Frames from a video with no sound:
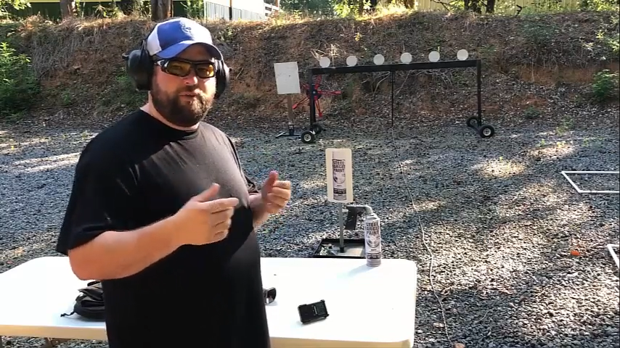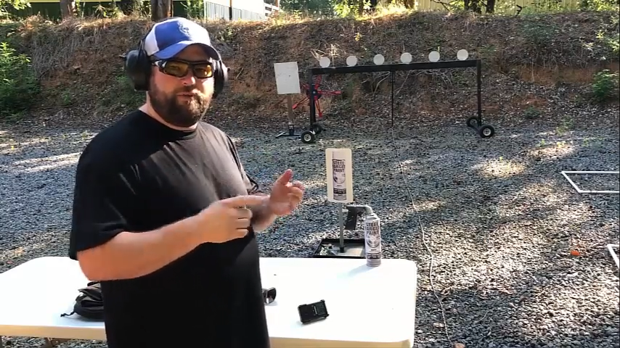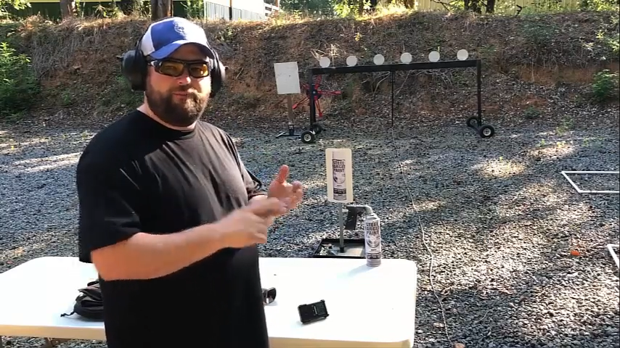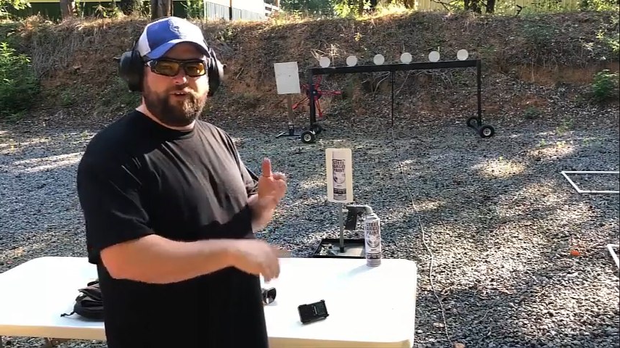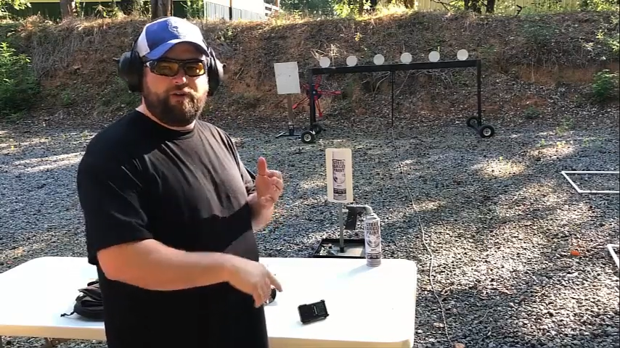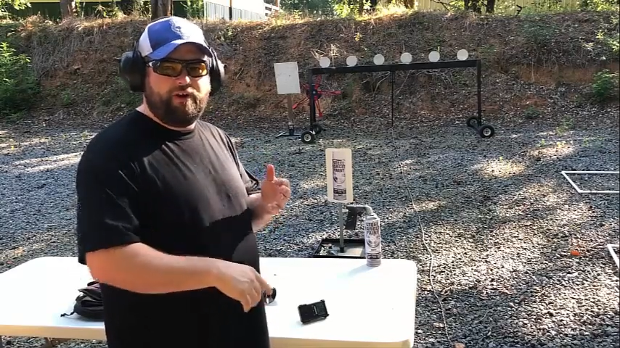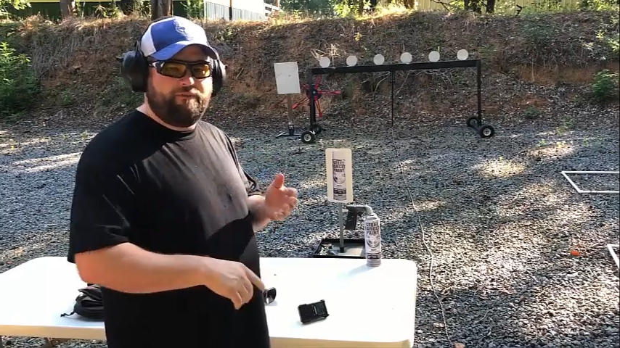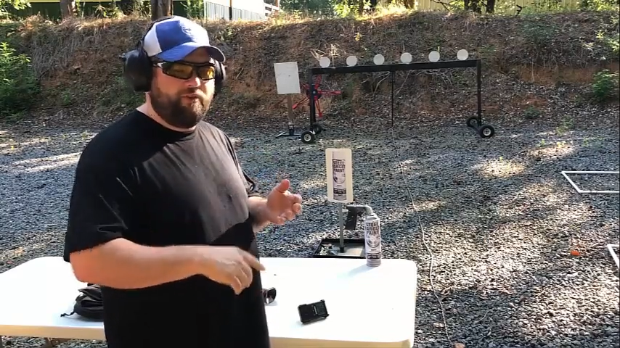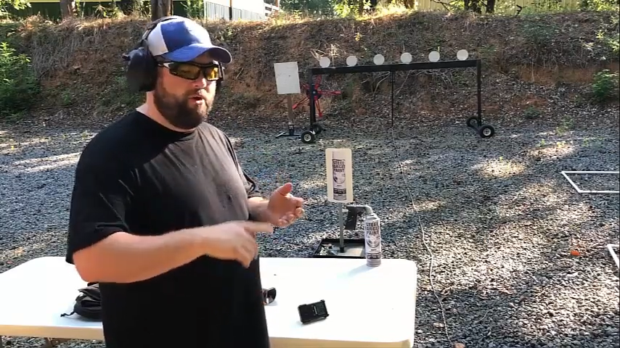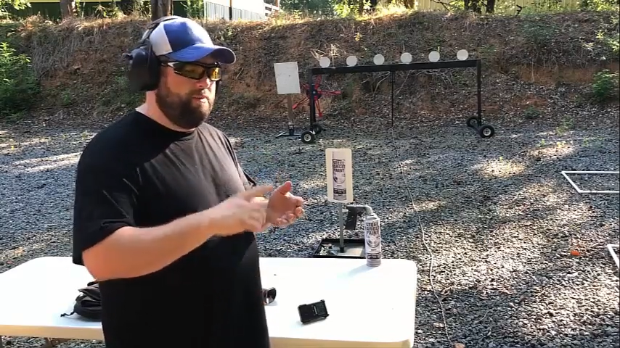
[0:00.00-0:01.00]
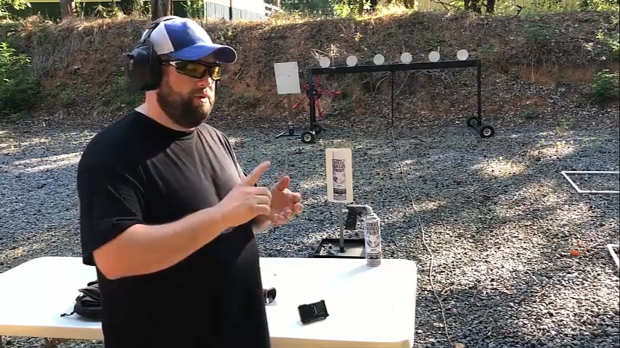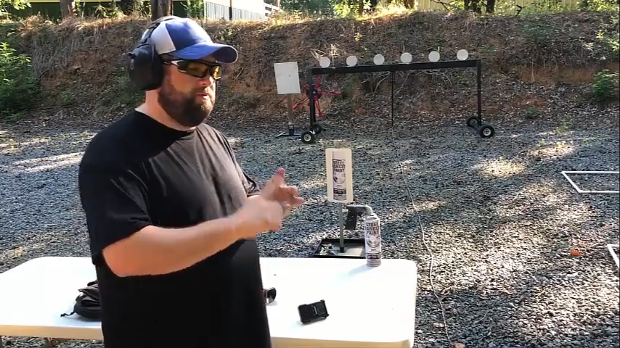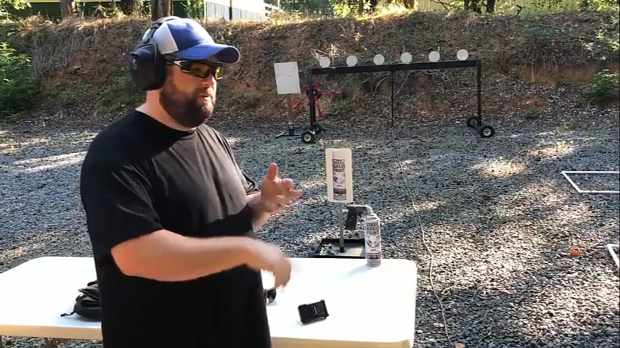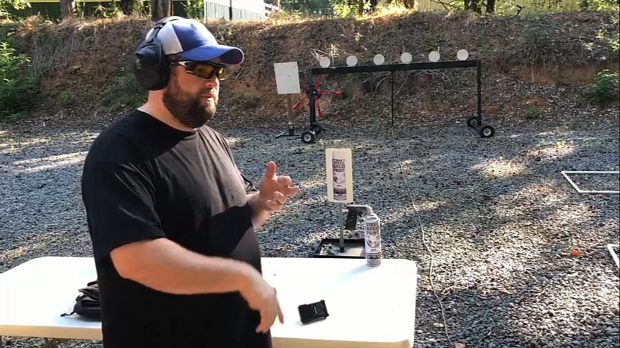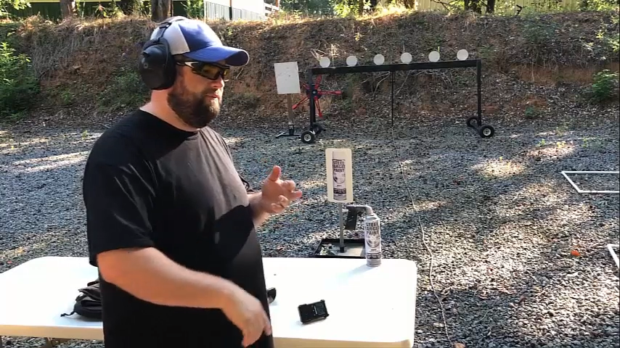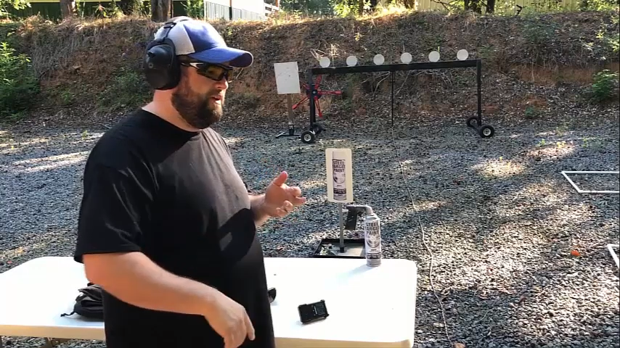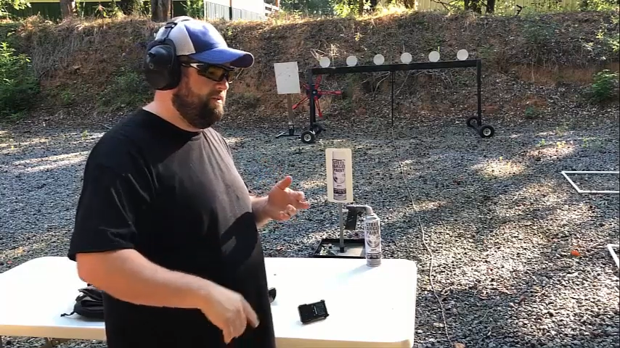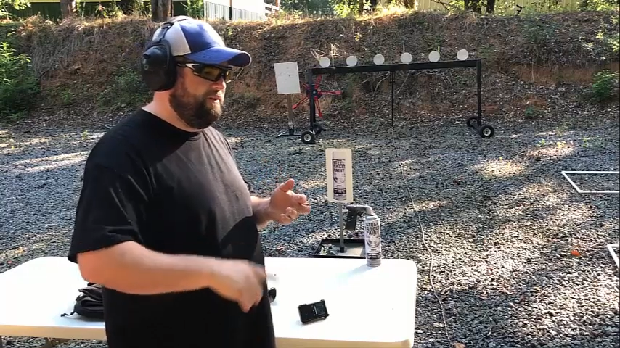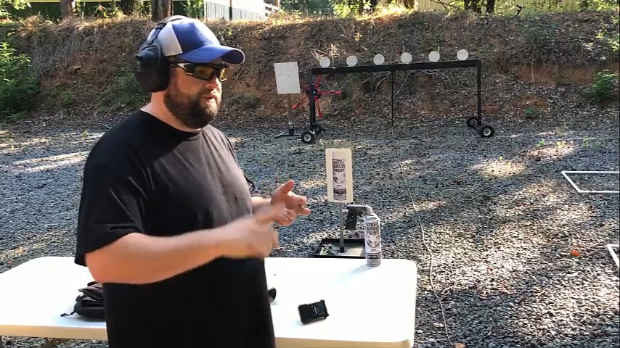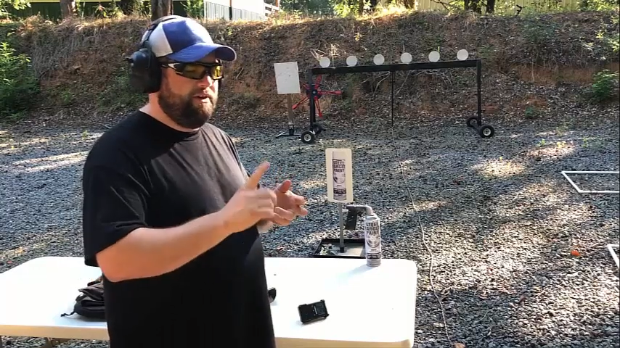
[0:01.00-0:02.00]
my rimfire rifle open, my
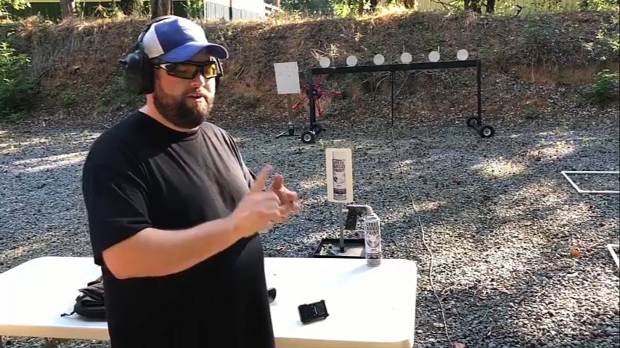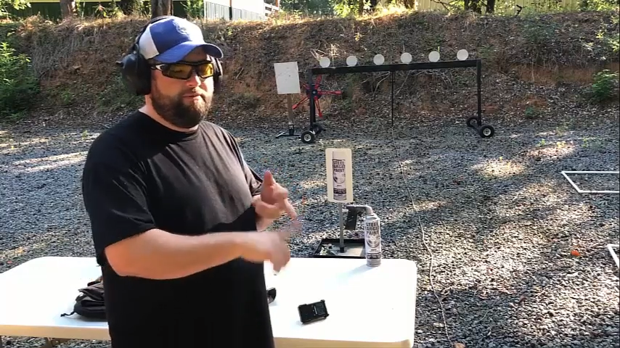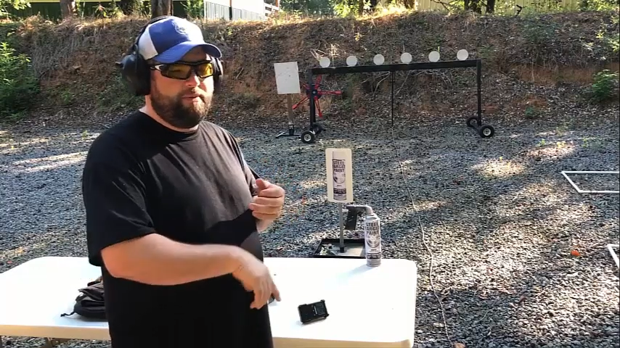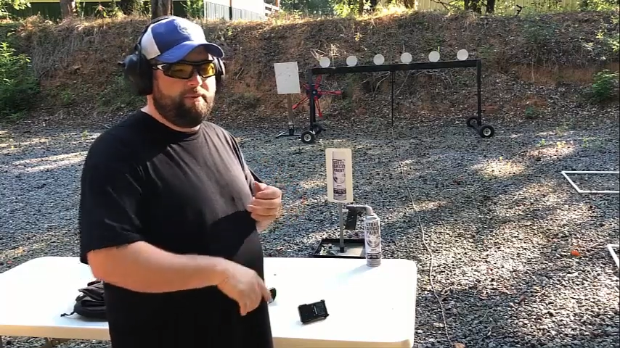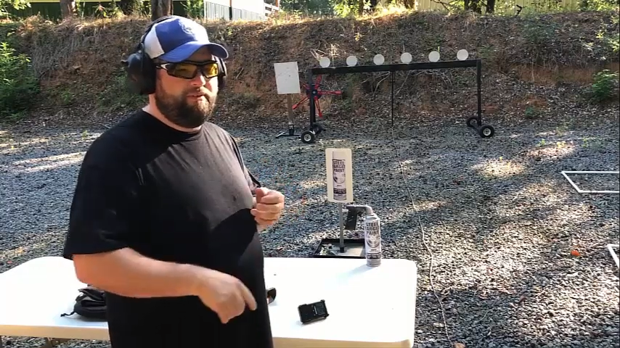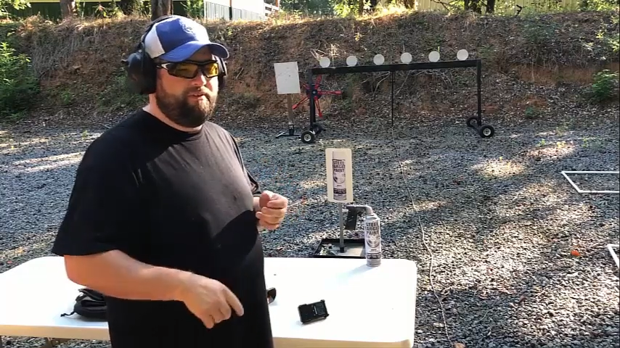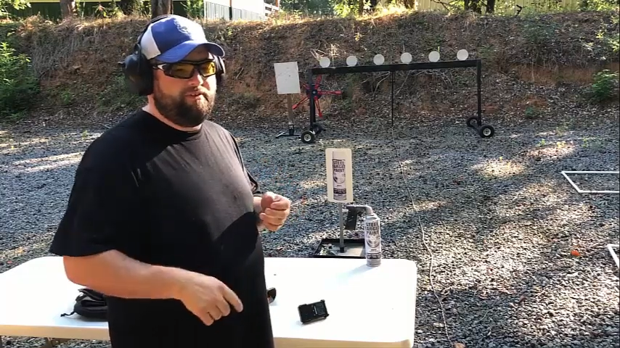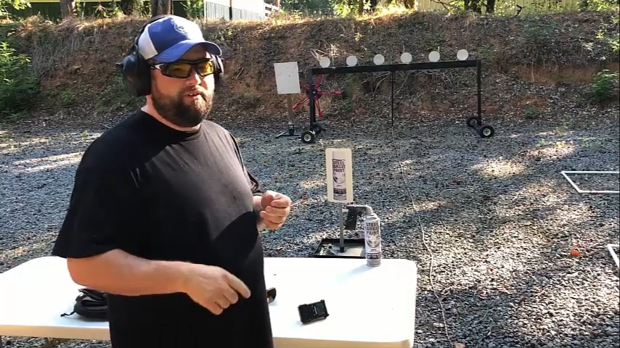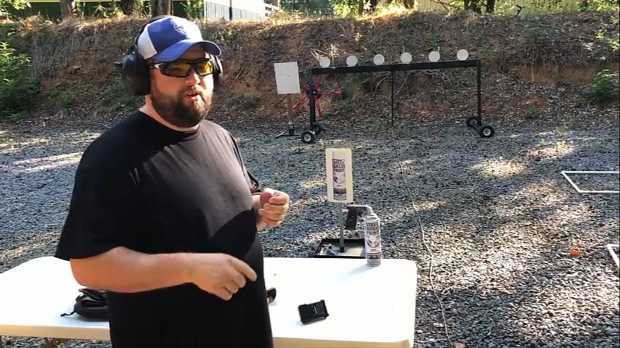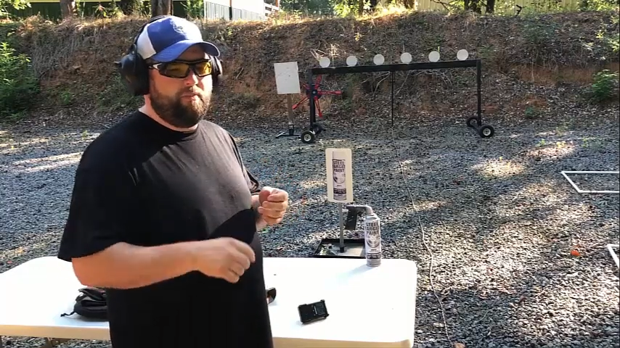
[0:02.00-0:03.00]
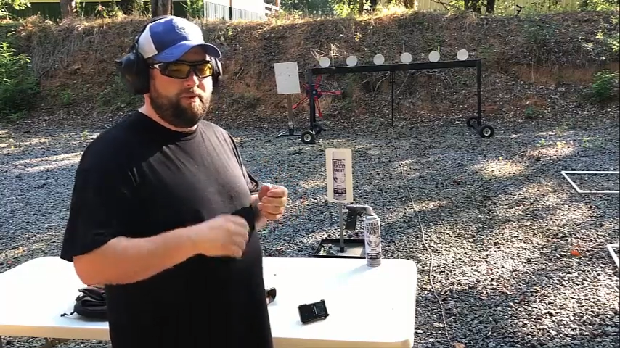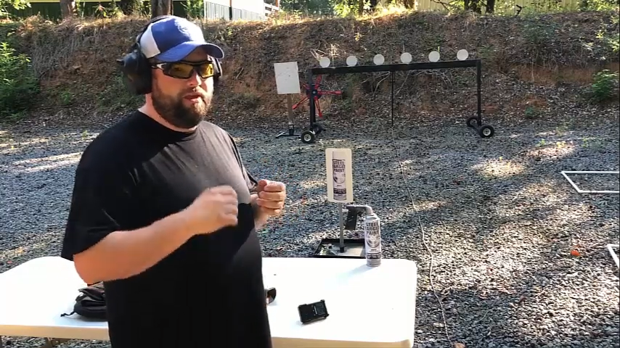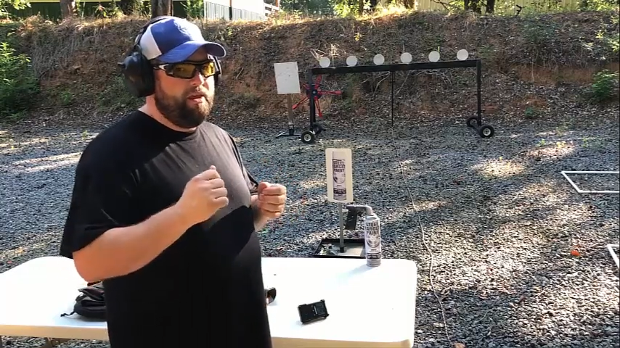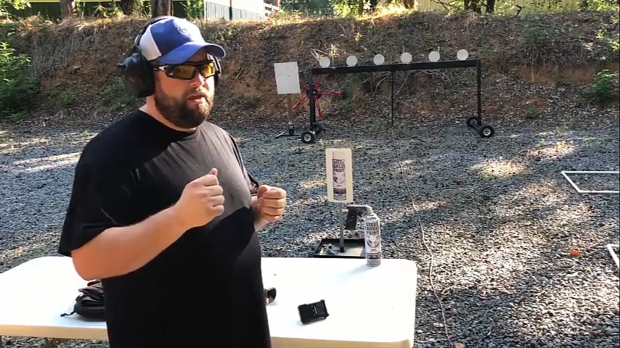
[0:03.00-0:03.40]
rimfire rifle iron, my PCC open,